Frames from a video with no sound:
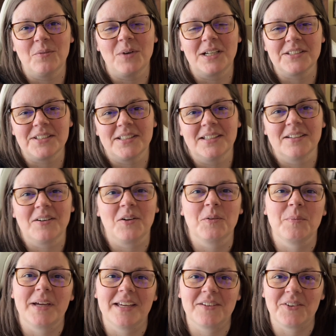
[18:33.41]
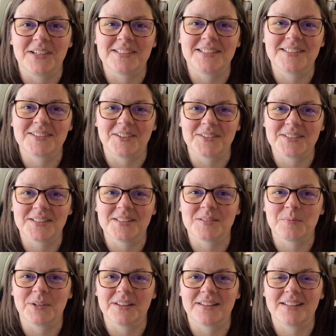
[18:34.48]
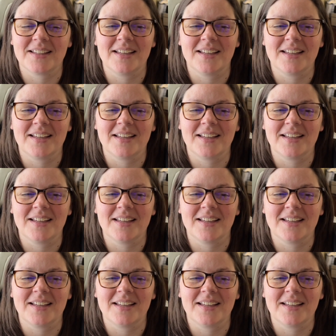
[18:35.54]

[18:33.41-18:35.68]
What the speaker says: watching all my crazy starts this month.